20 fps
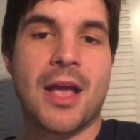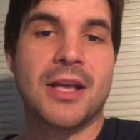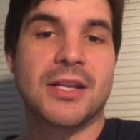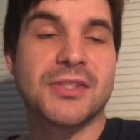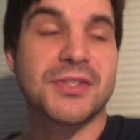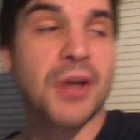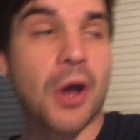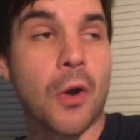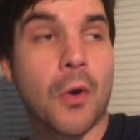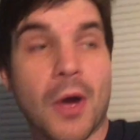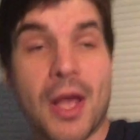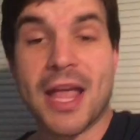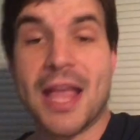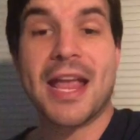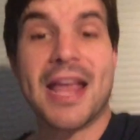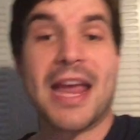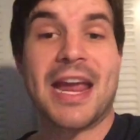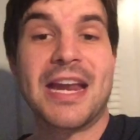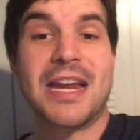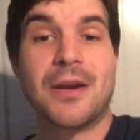So
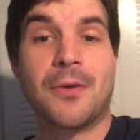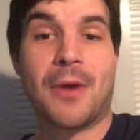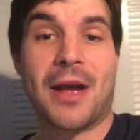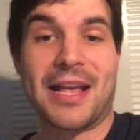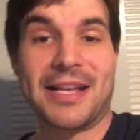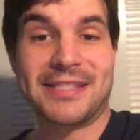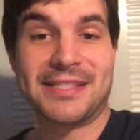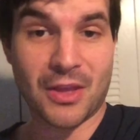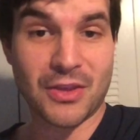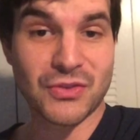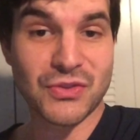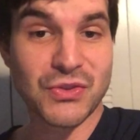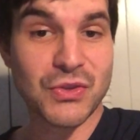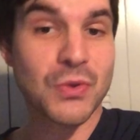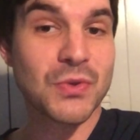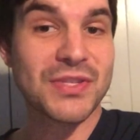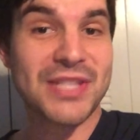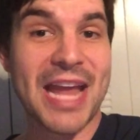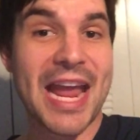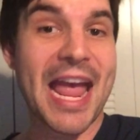anyways,
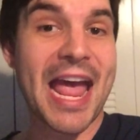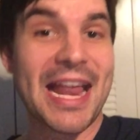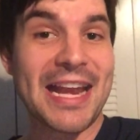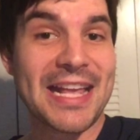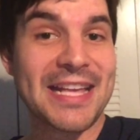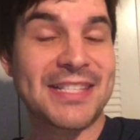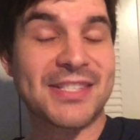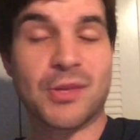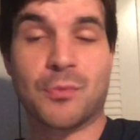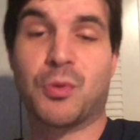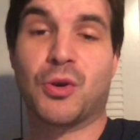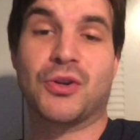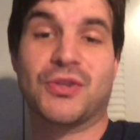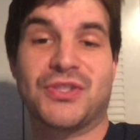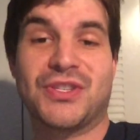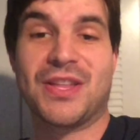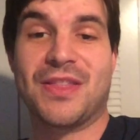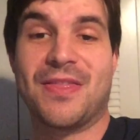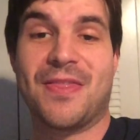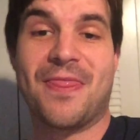Suzanne is the
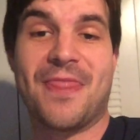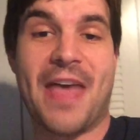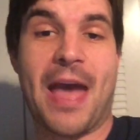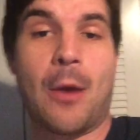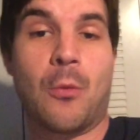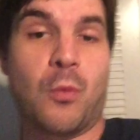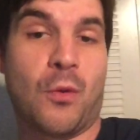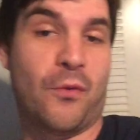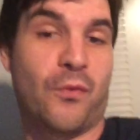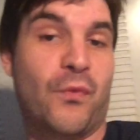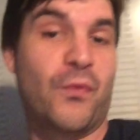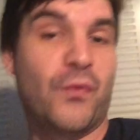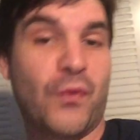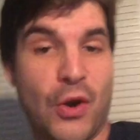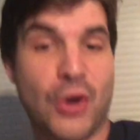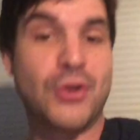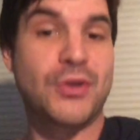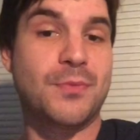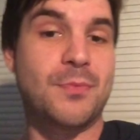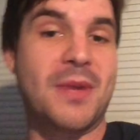person that
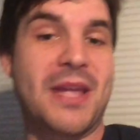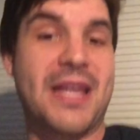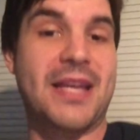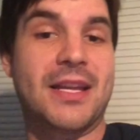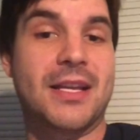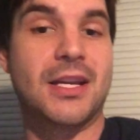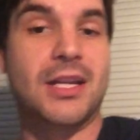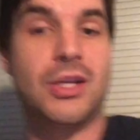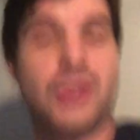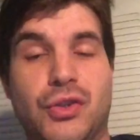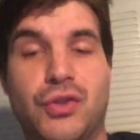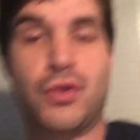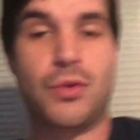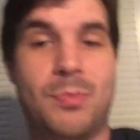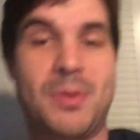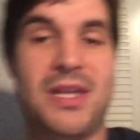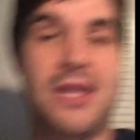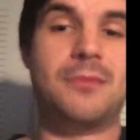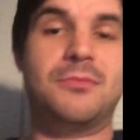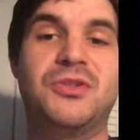referred me to
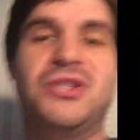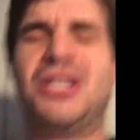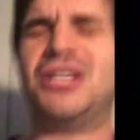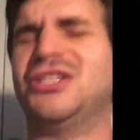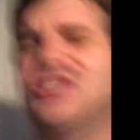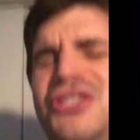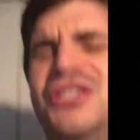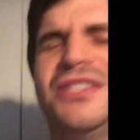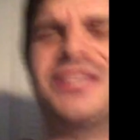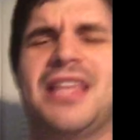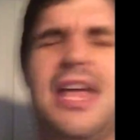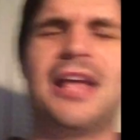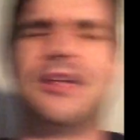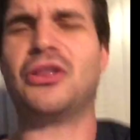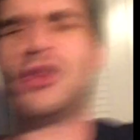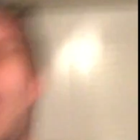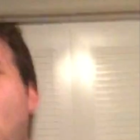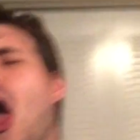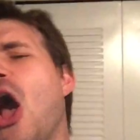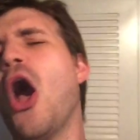BMG, and she's
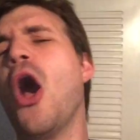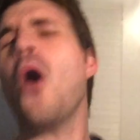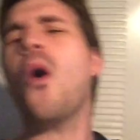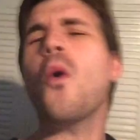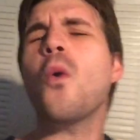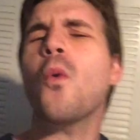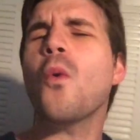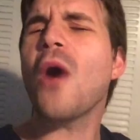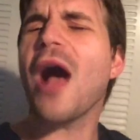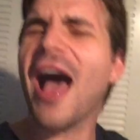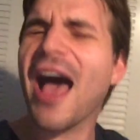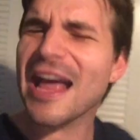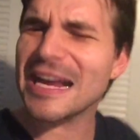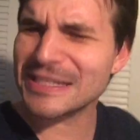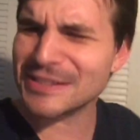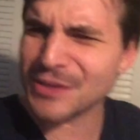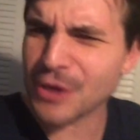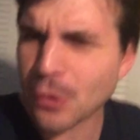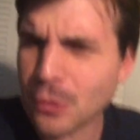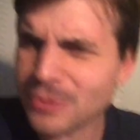like, oh, I
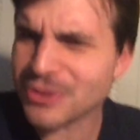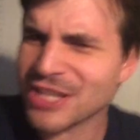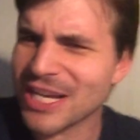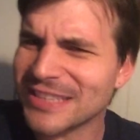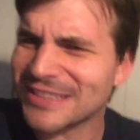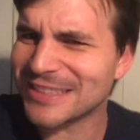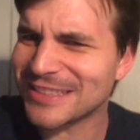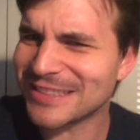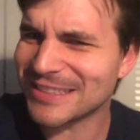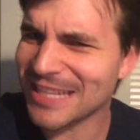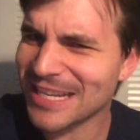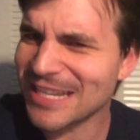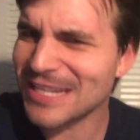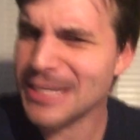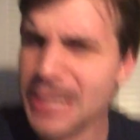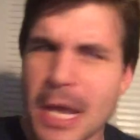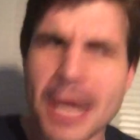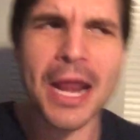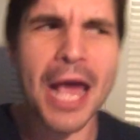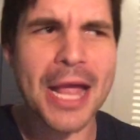know
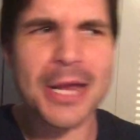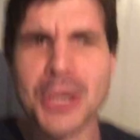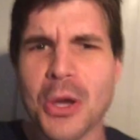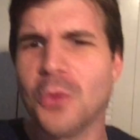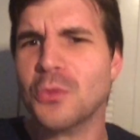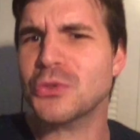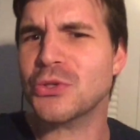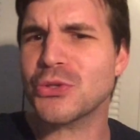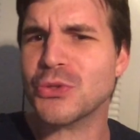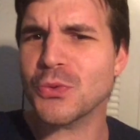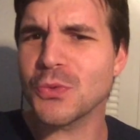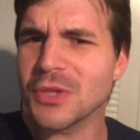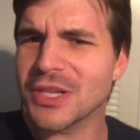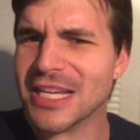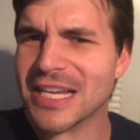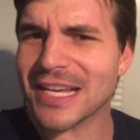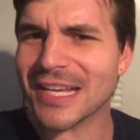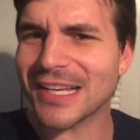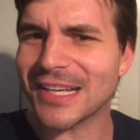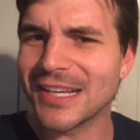Justine and I know
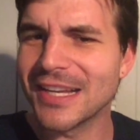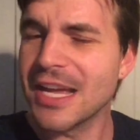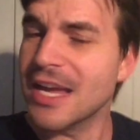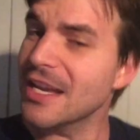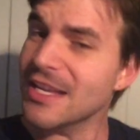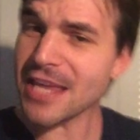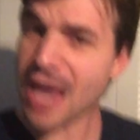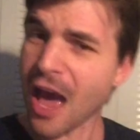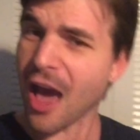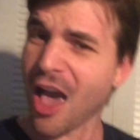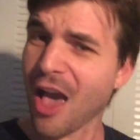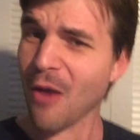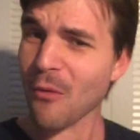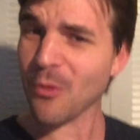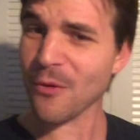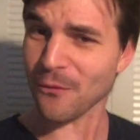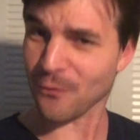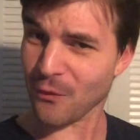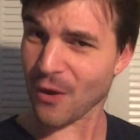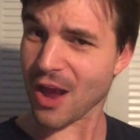Julie. Yeah,
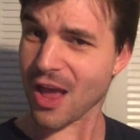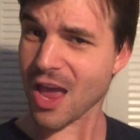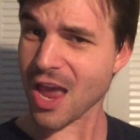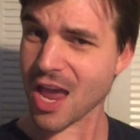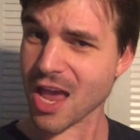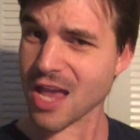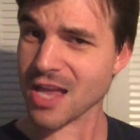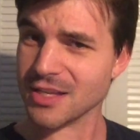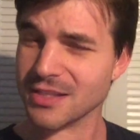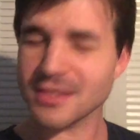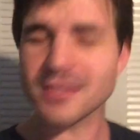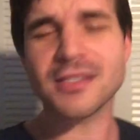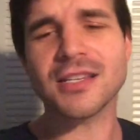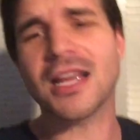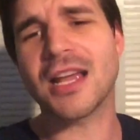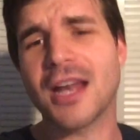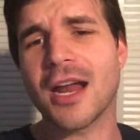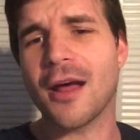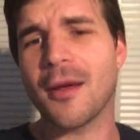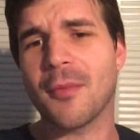we're friends.
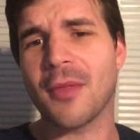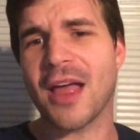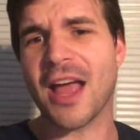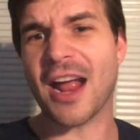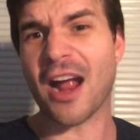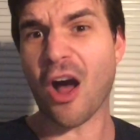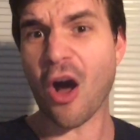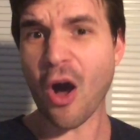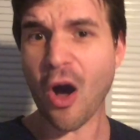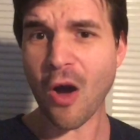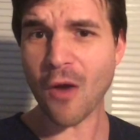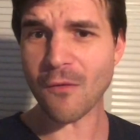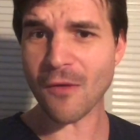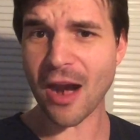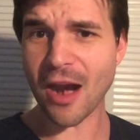And I'm like, all